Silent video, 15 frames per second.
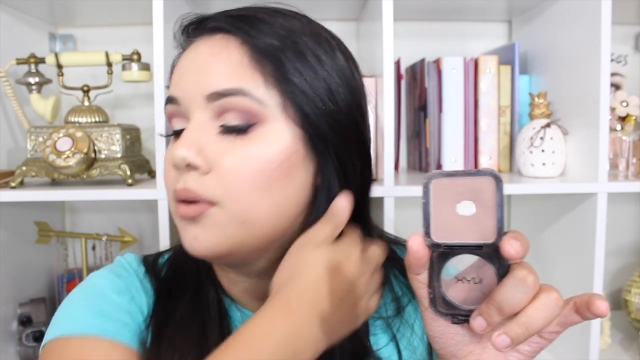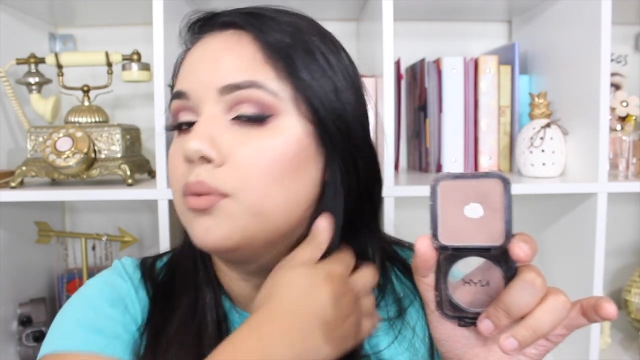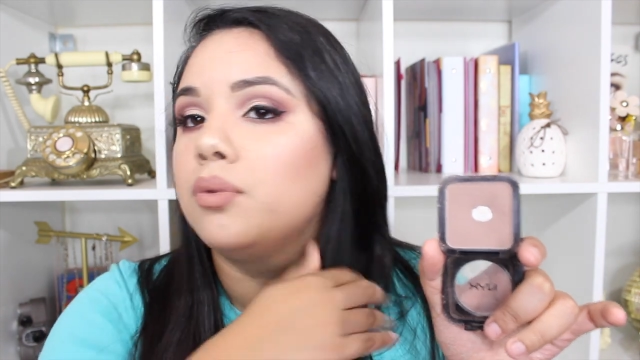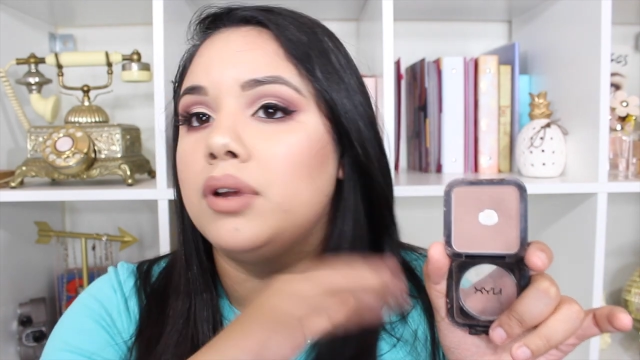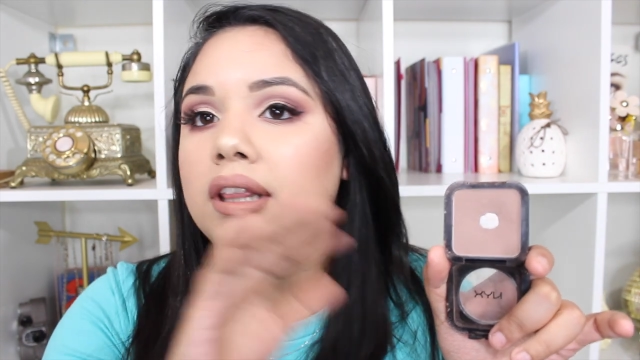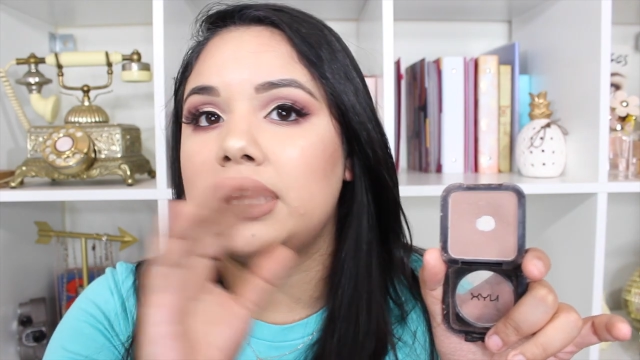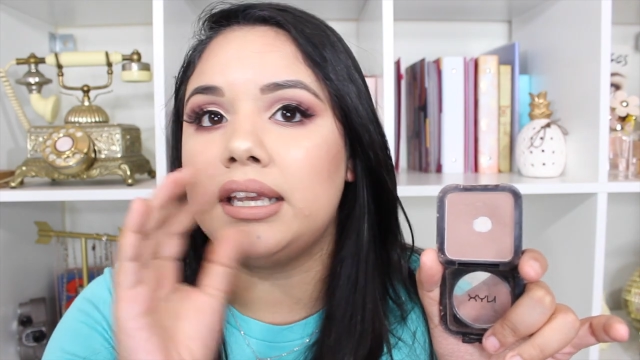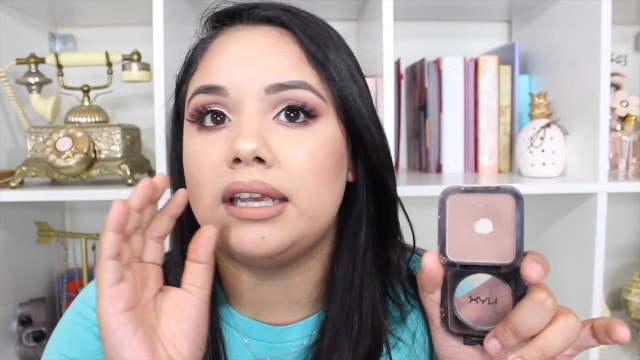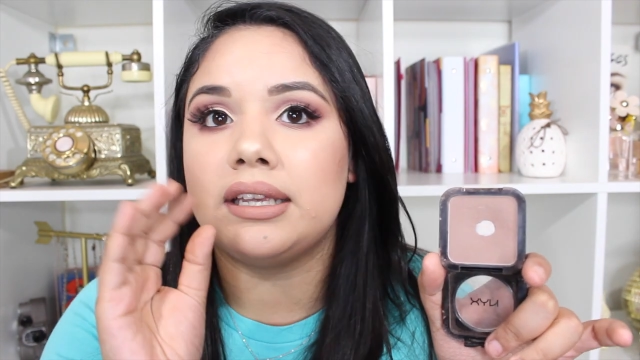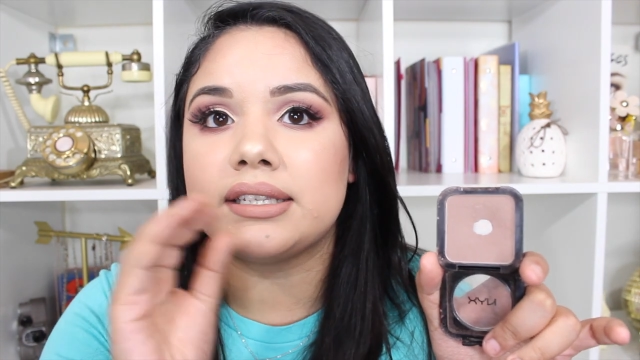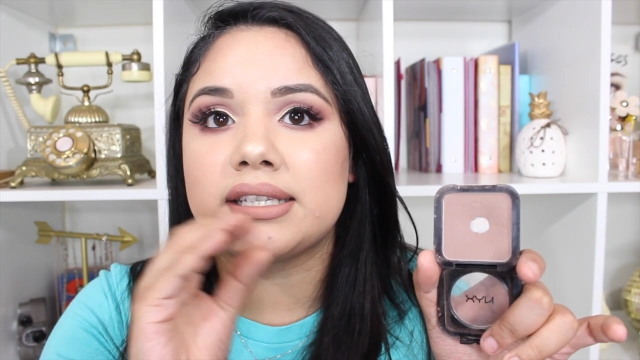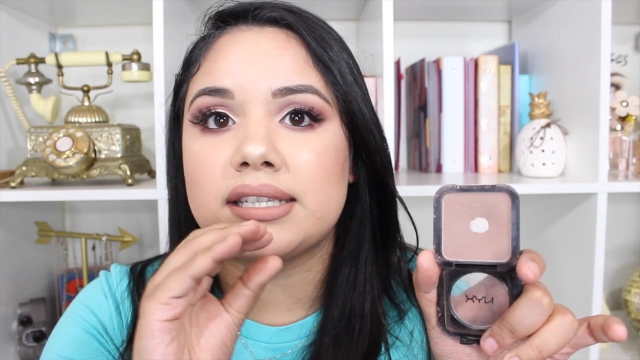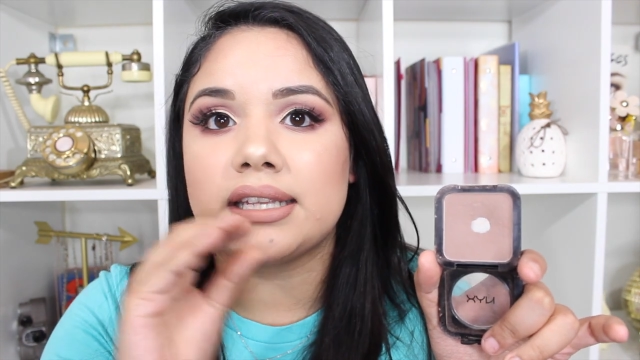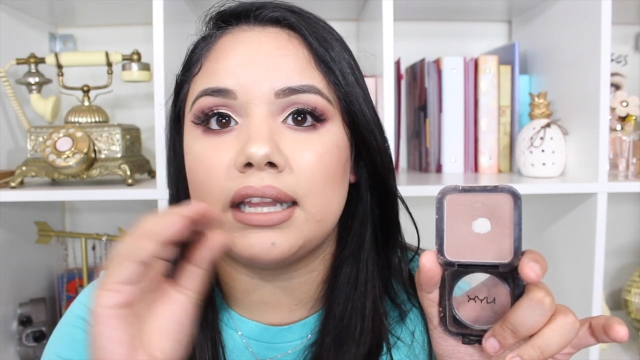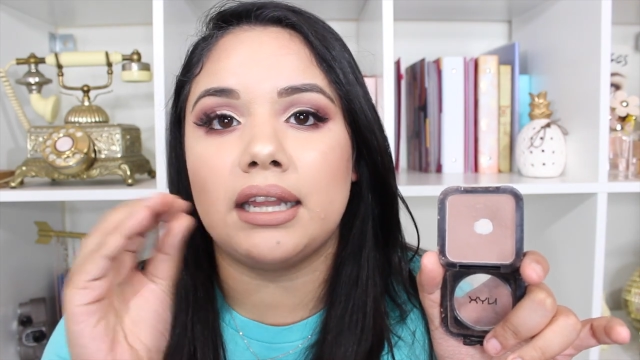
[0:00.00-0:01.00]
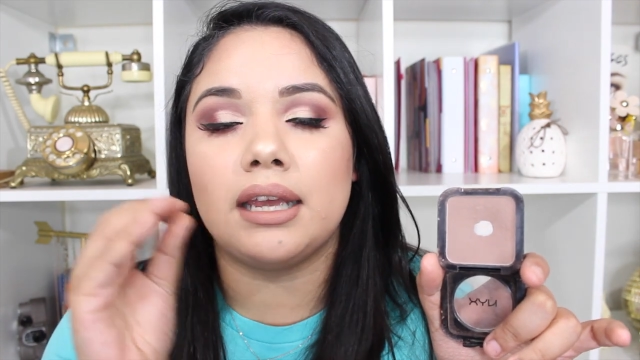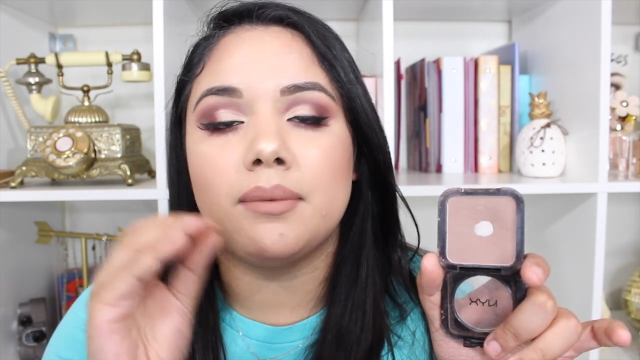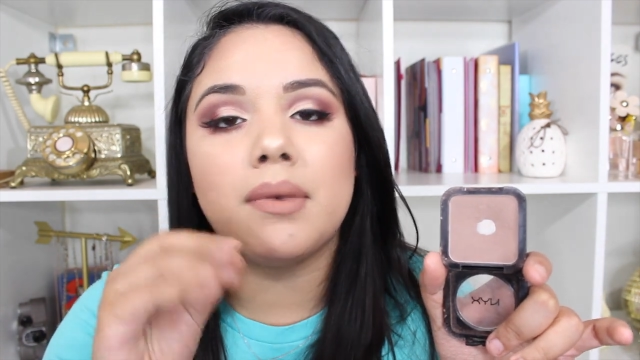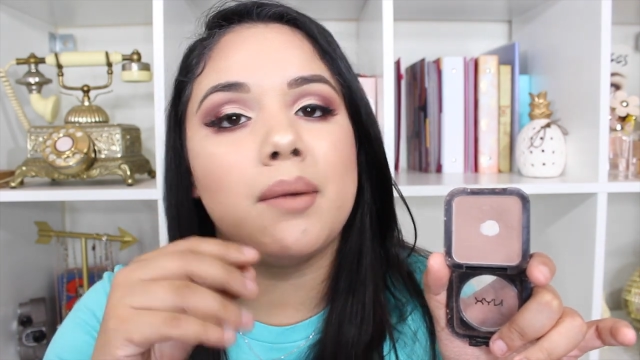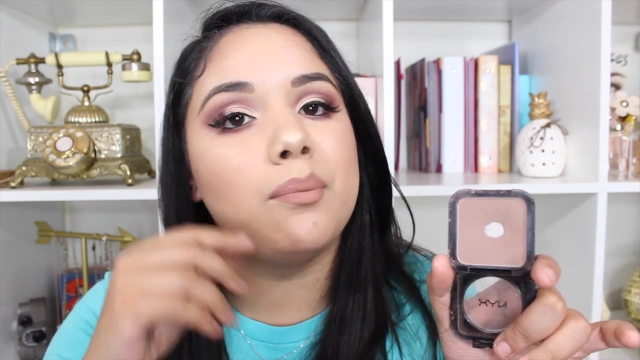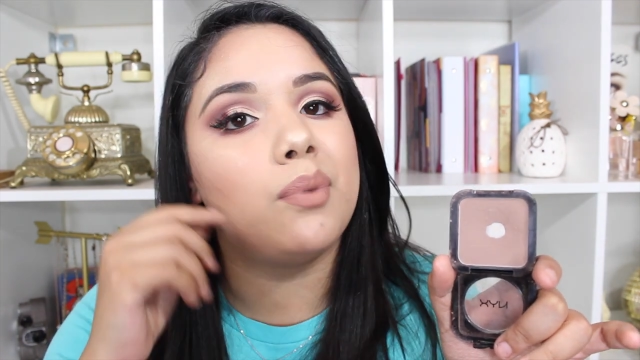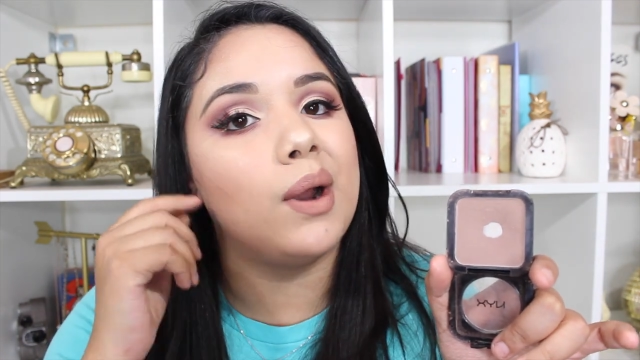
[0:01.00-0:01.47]
really
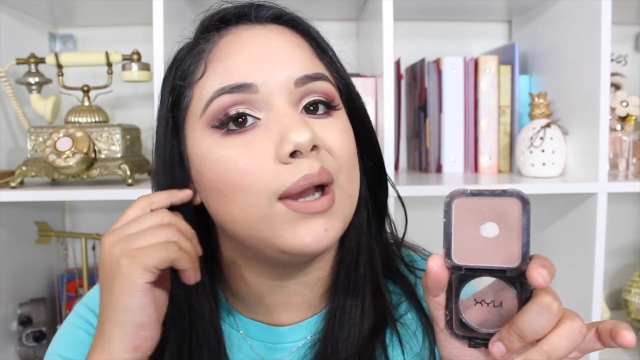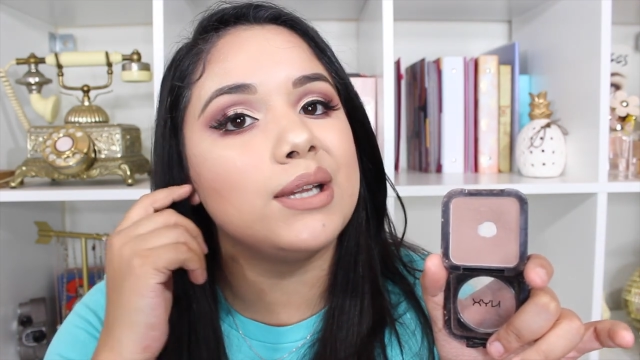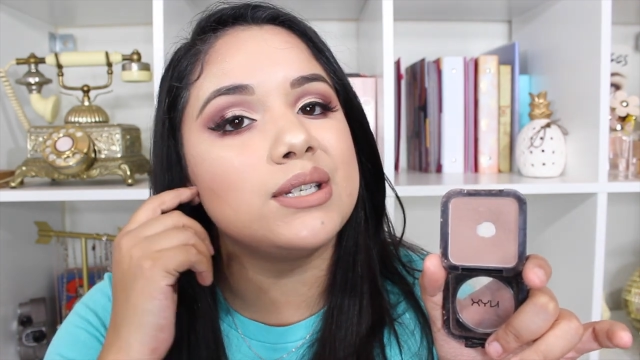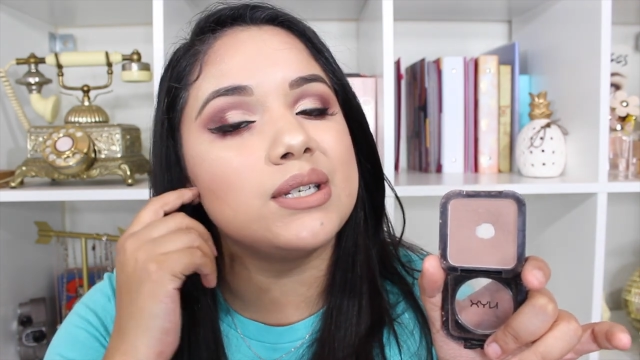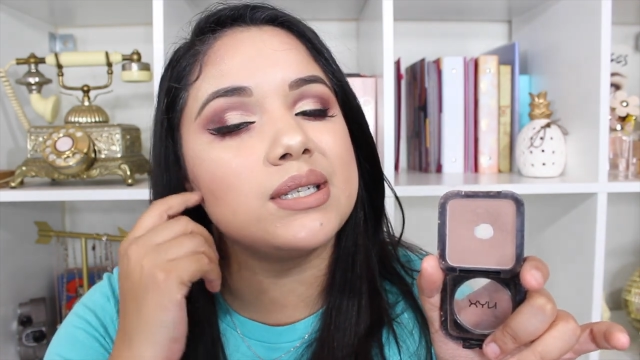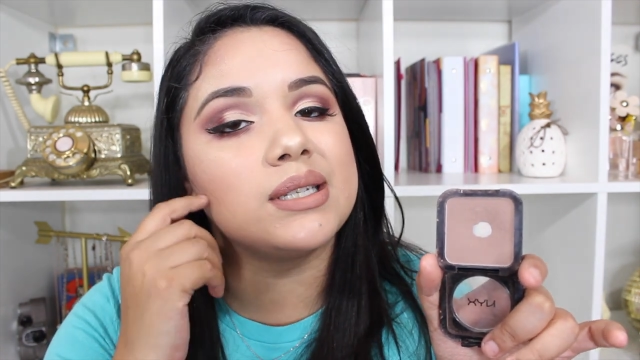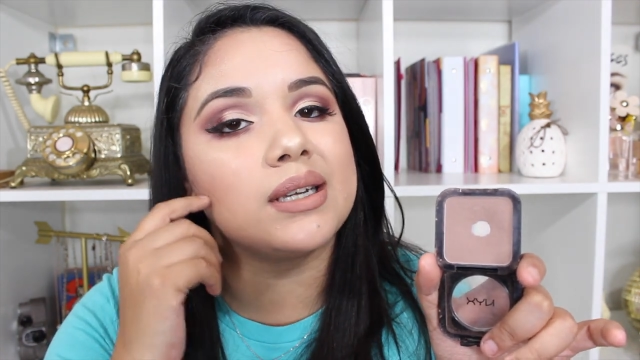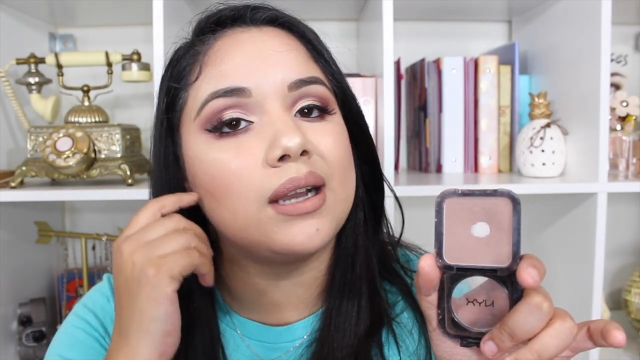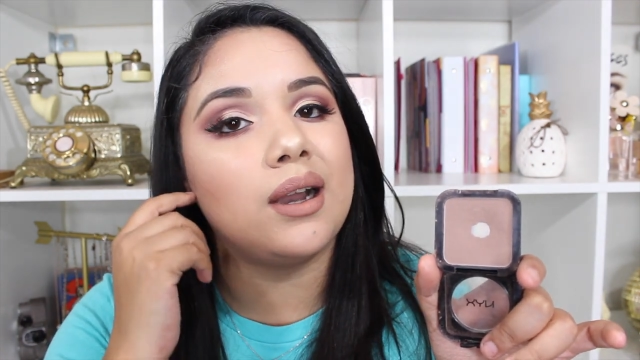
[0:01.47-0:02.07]
slim brush just to